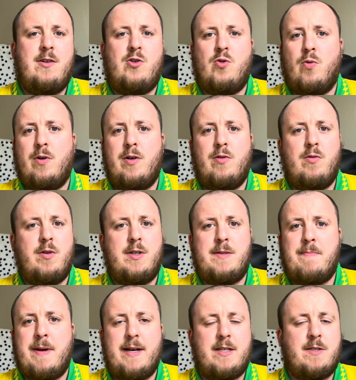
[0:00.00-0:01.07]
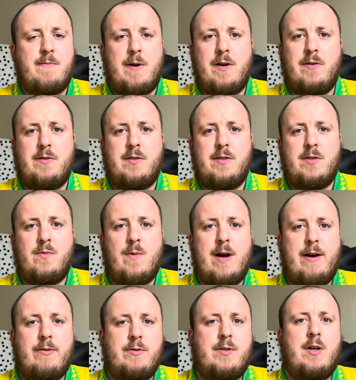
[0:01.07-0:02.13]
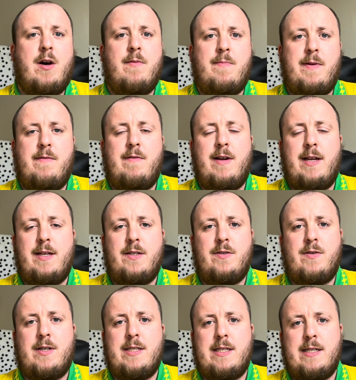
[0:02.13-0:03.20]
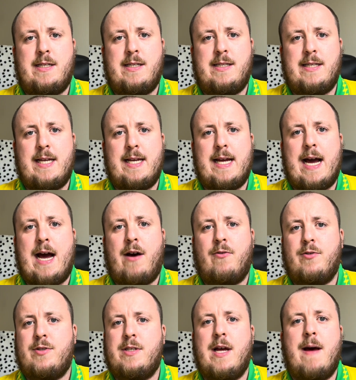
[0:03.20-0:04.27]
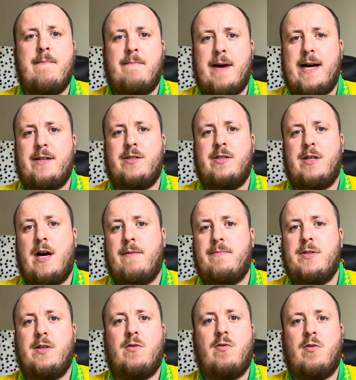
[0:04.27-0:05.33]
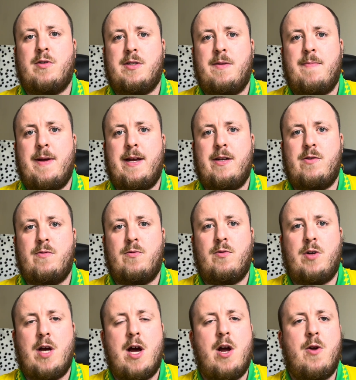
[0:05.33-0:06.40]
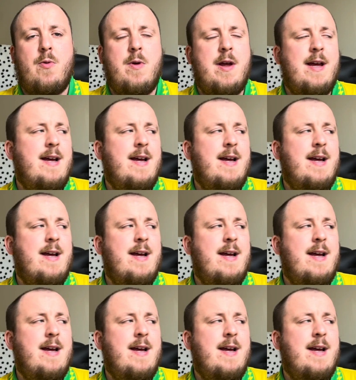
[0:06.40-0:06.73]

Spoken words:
Doyle looked a bit exposed as well, so I'd be really interested to see how certain matchups across the pitch will go.